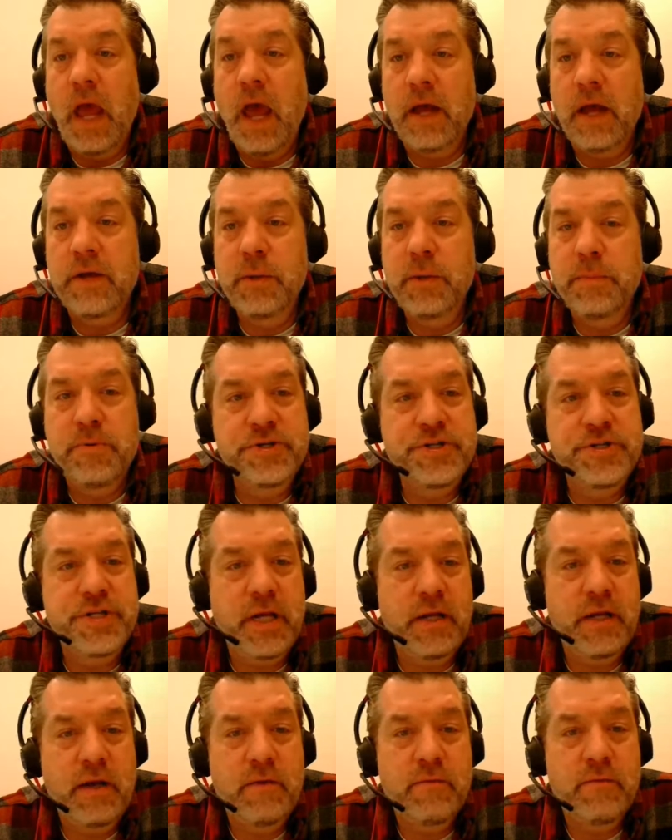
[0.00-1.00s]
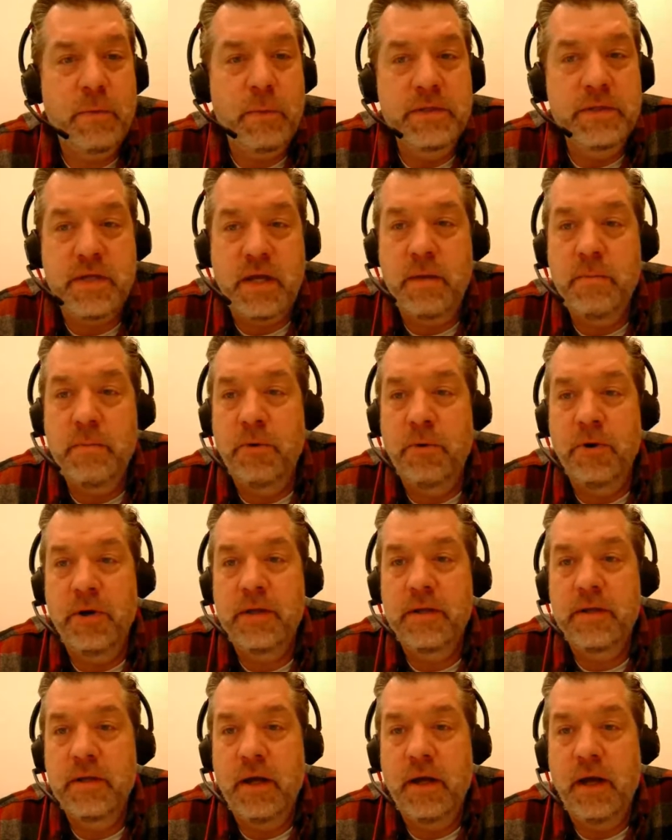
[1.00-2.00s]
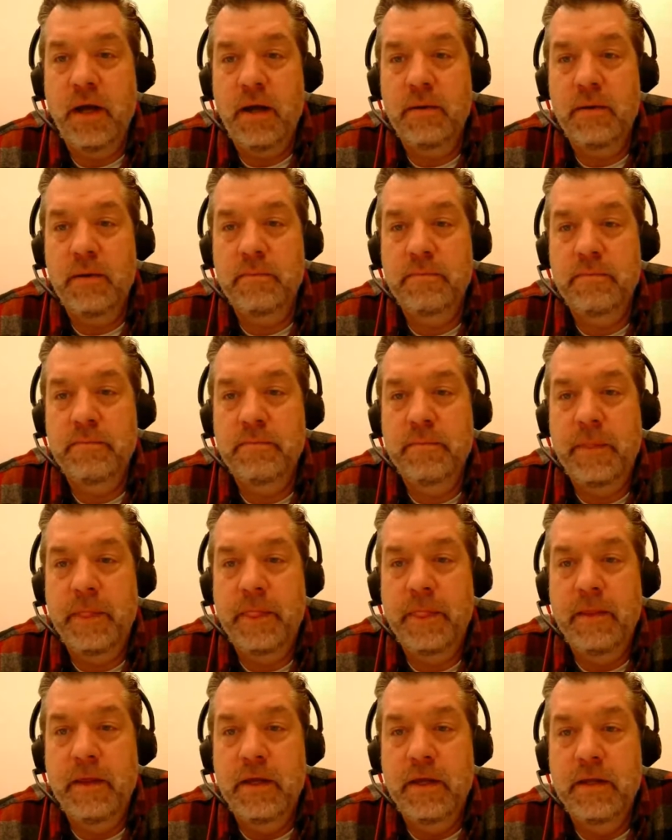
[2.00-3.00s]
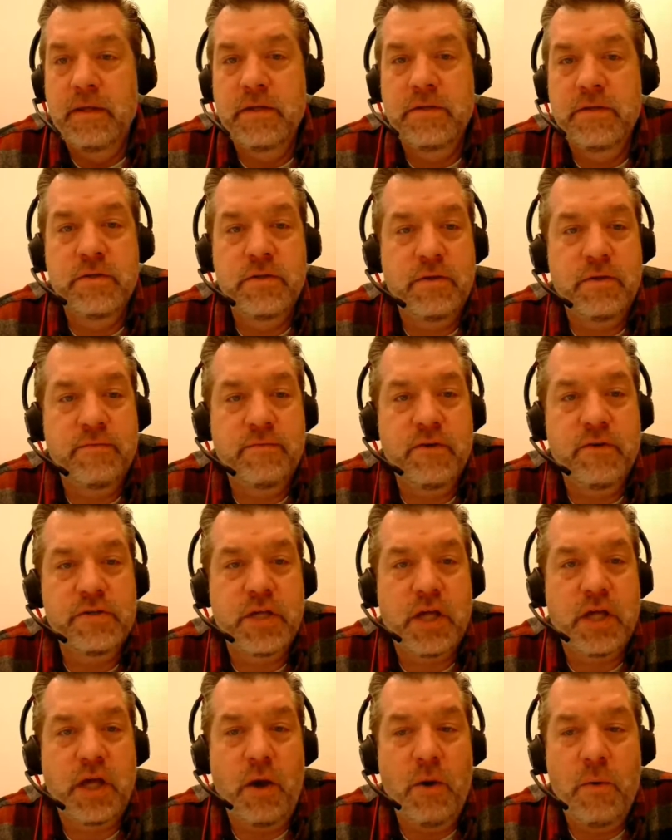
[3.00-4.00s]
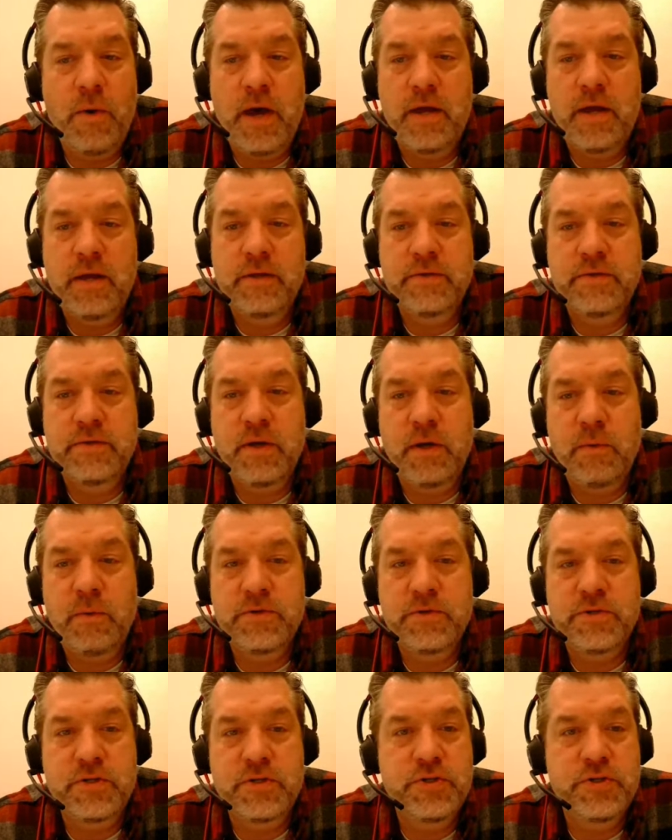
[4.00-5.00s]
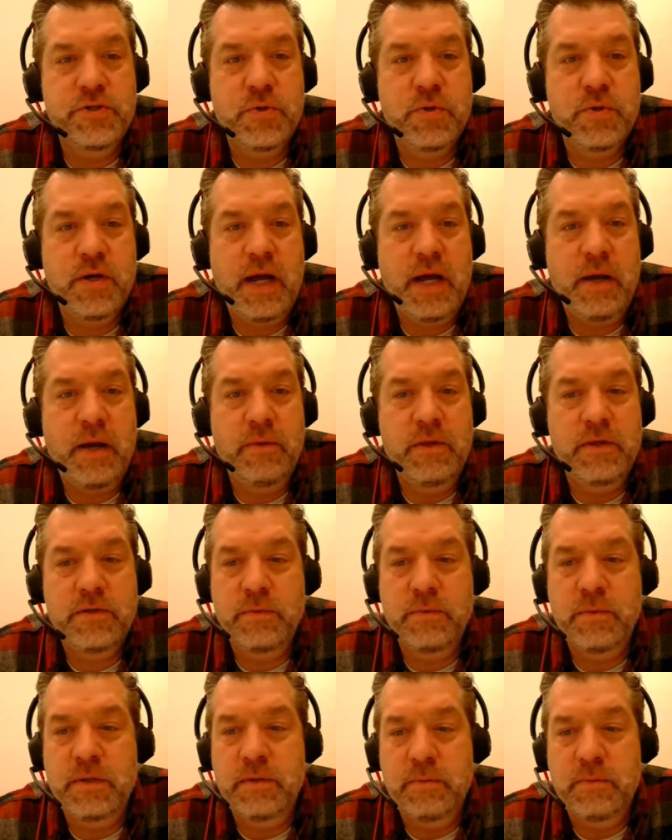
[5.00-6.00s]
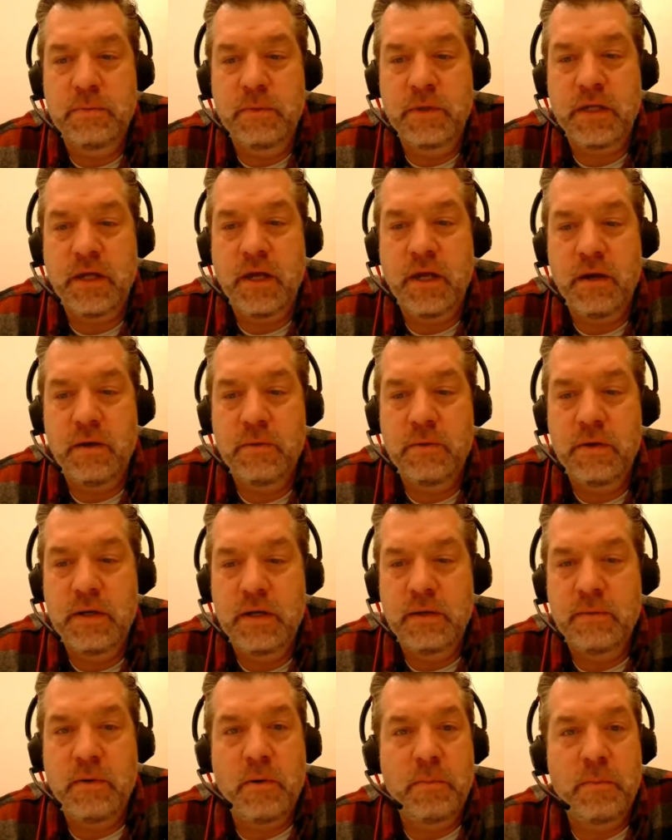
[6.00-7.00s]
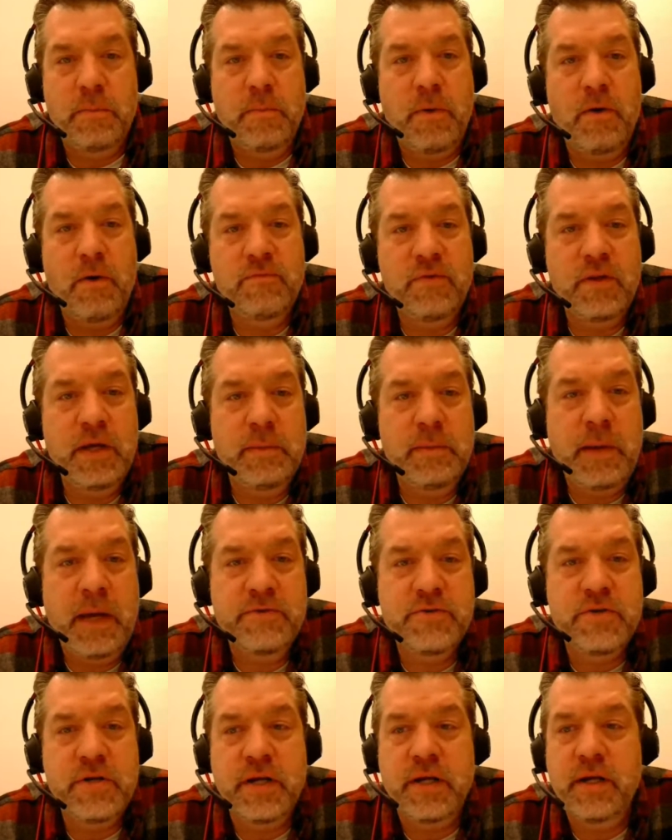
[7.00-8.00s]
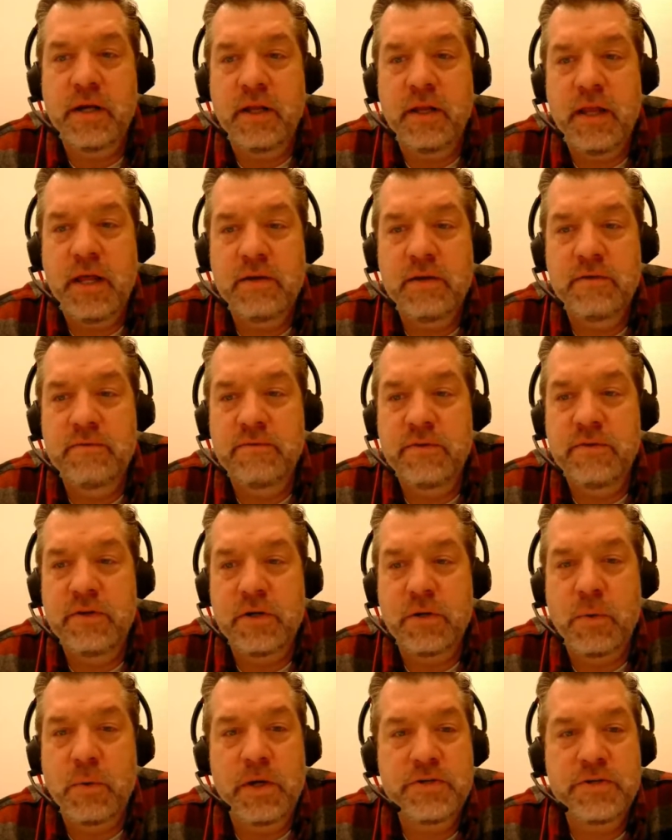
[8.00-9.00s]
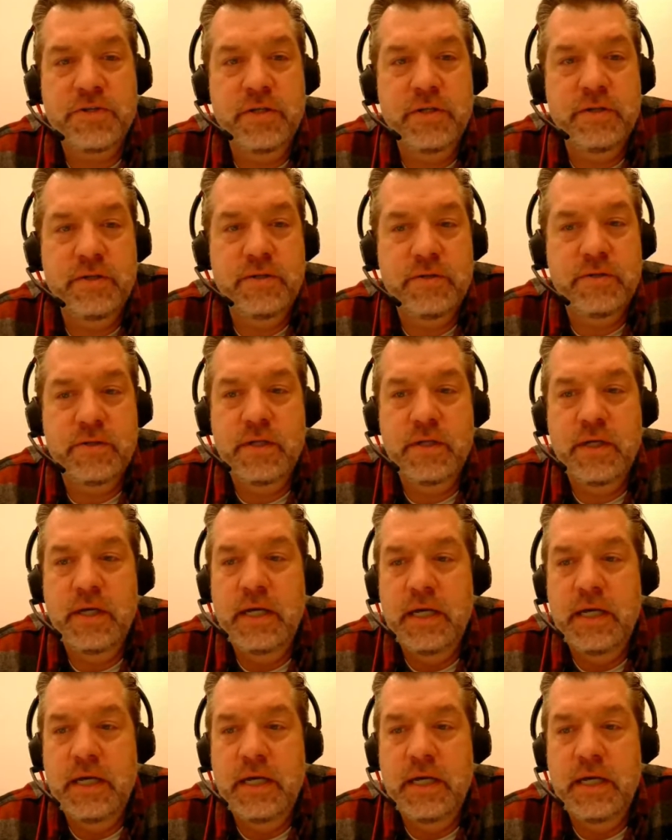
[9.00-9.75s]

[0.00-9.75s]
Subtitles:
I do appreciate everyone's input. This is a first go at it, so I wasn't sure how this would go. Hopefully I'm answering a lot of your questions.